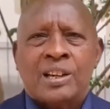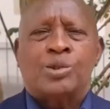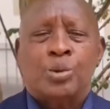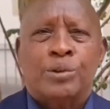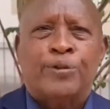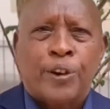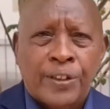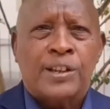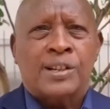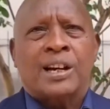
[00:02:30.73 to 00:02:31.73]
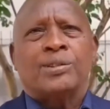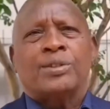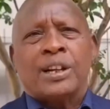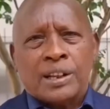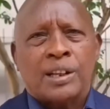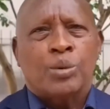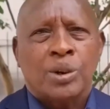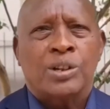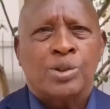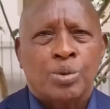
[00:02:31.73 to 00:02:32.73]
is good for this country and
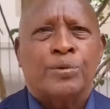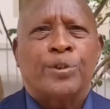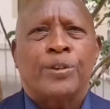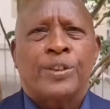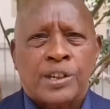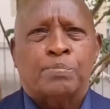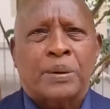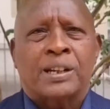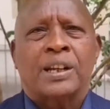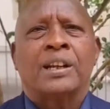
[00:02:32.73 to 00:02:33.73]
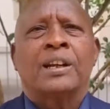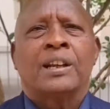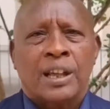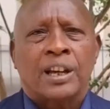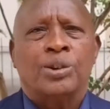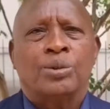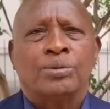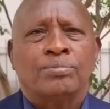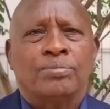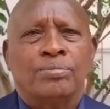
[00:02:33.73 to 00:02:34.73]
what is good for this party. Thank
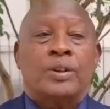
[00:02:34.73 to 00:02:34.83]
you.